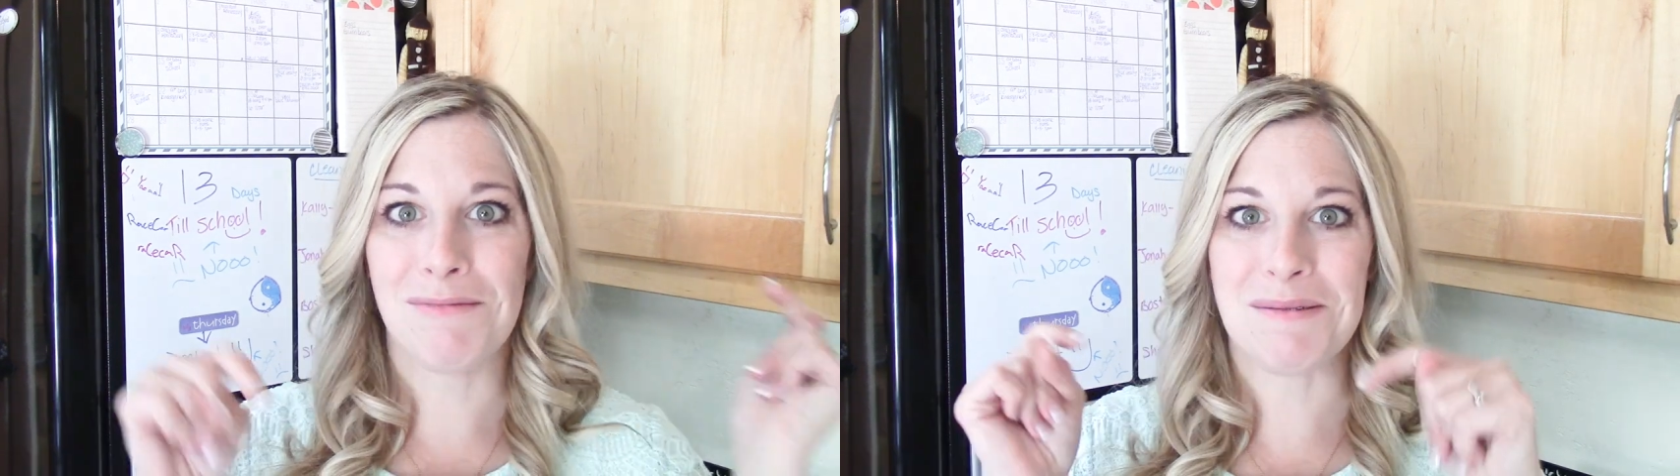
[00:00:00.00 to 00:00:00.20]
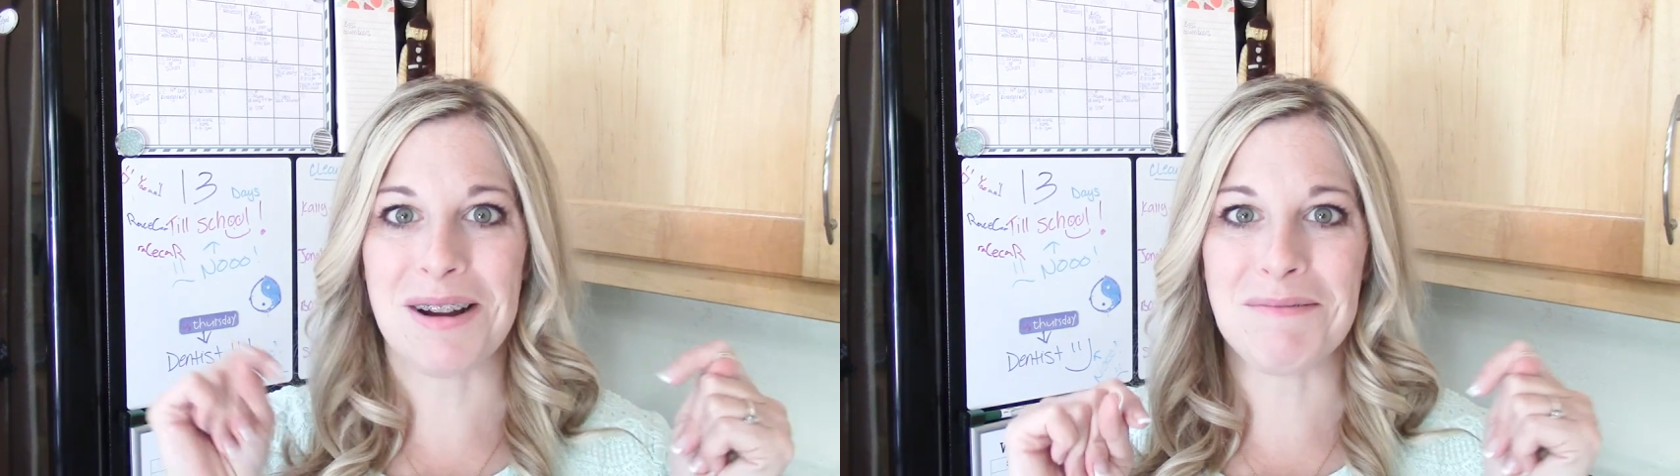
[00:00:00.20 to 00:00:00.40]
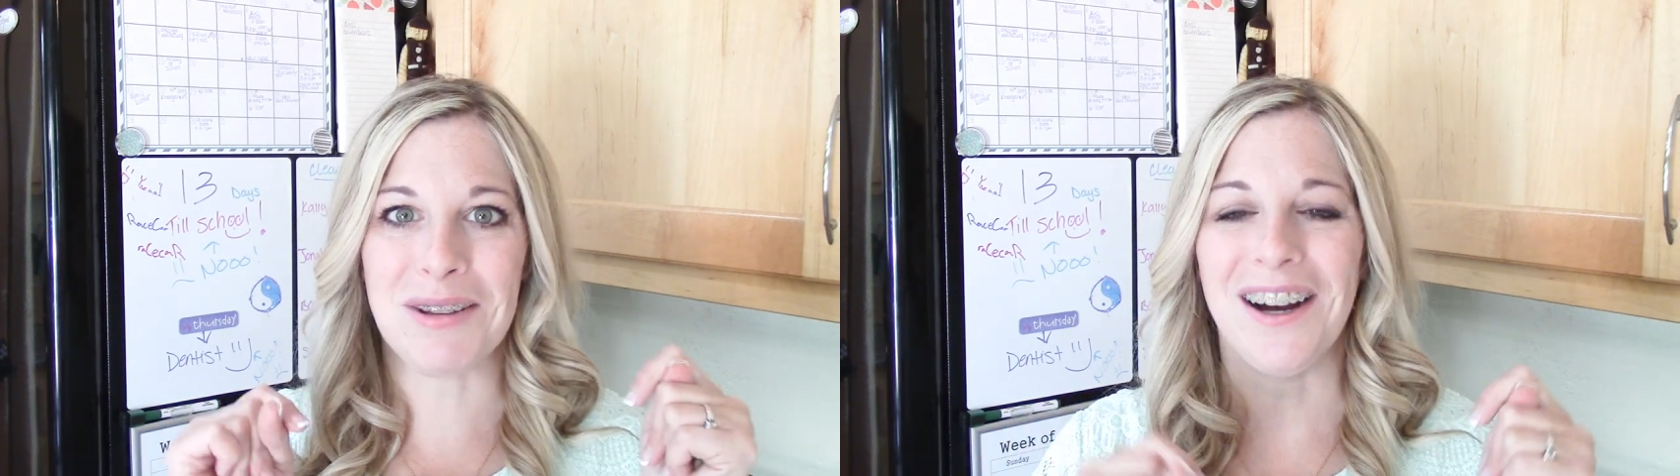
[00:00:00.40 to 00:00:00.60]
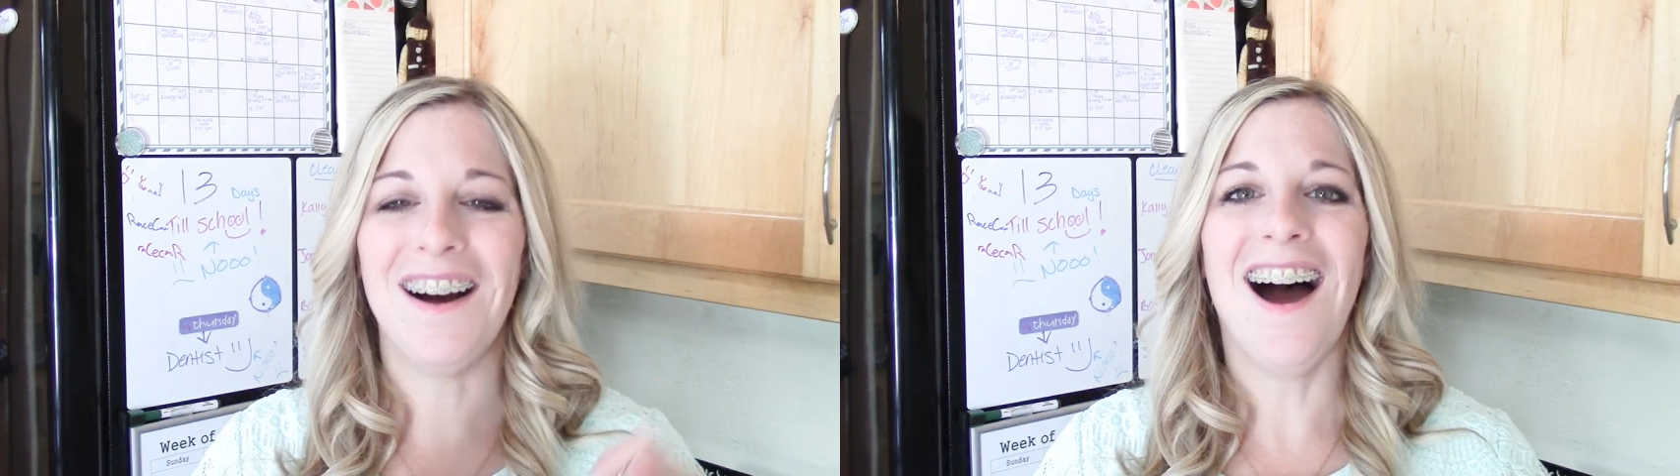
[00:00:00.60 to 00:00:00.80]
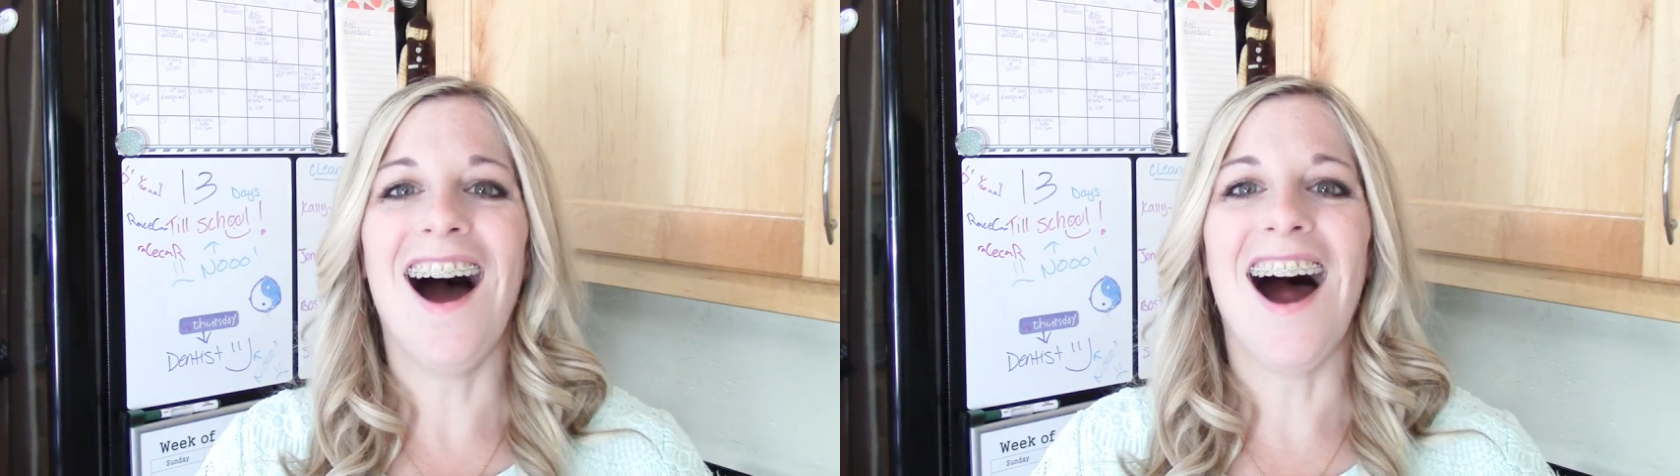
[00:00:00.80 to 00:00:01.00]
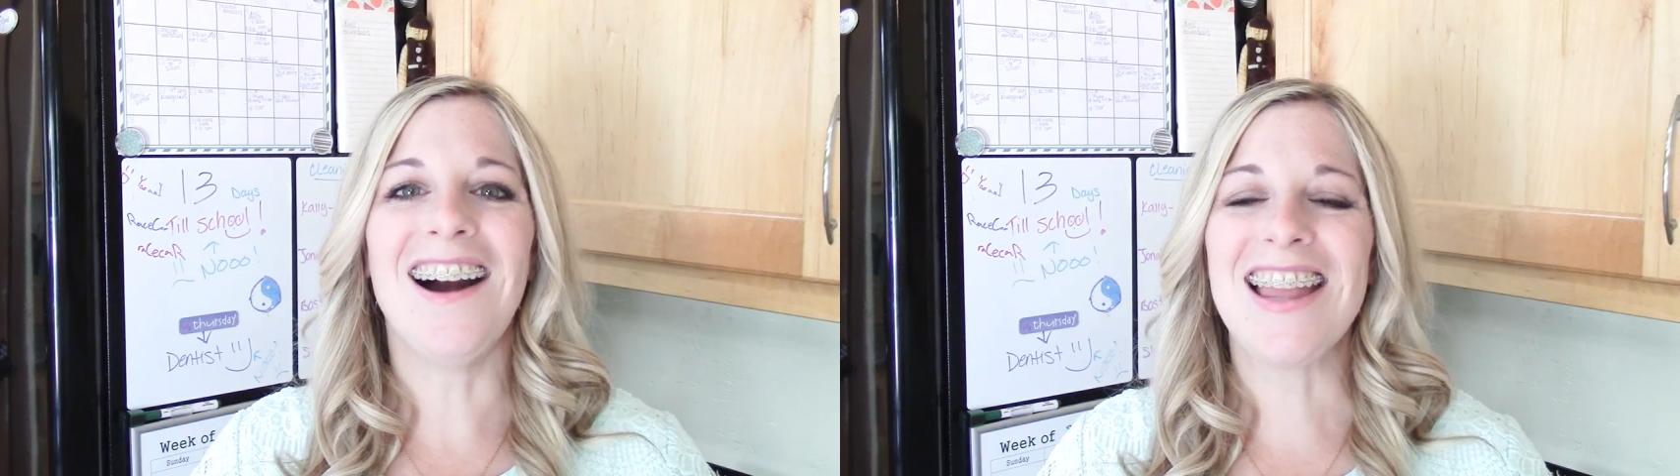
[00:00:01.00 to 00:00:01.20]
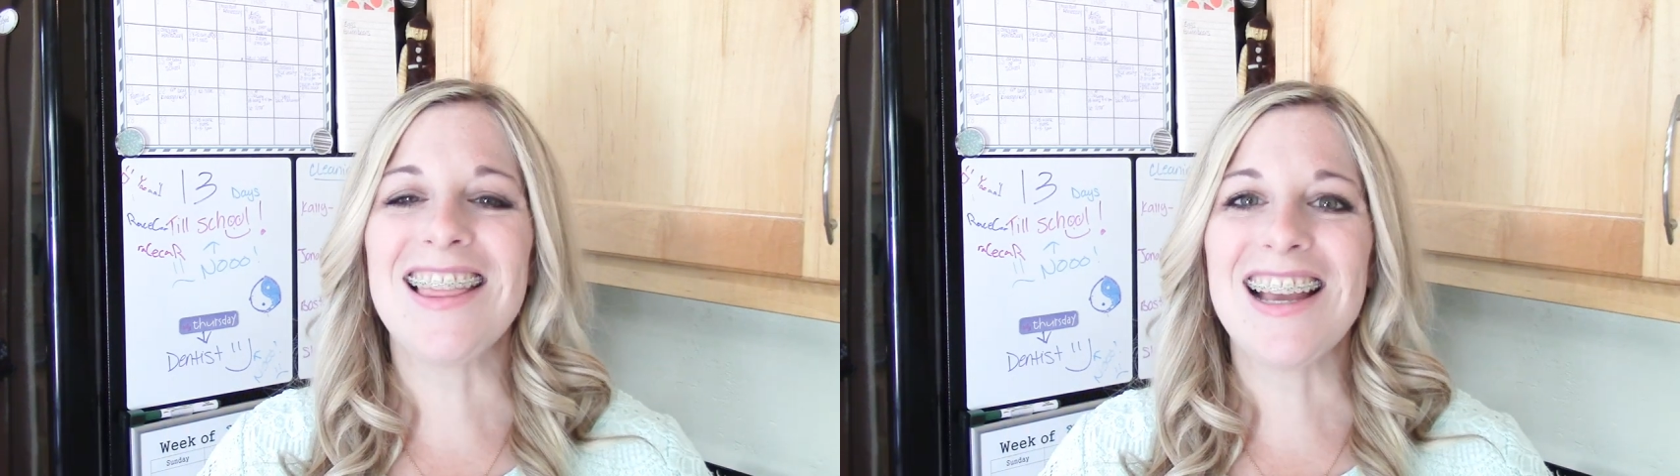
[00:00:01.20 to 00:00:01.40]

put them down below. All right,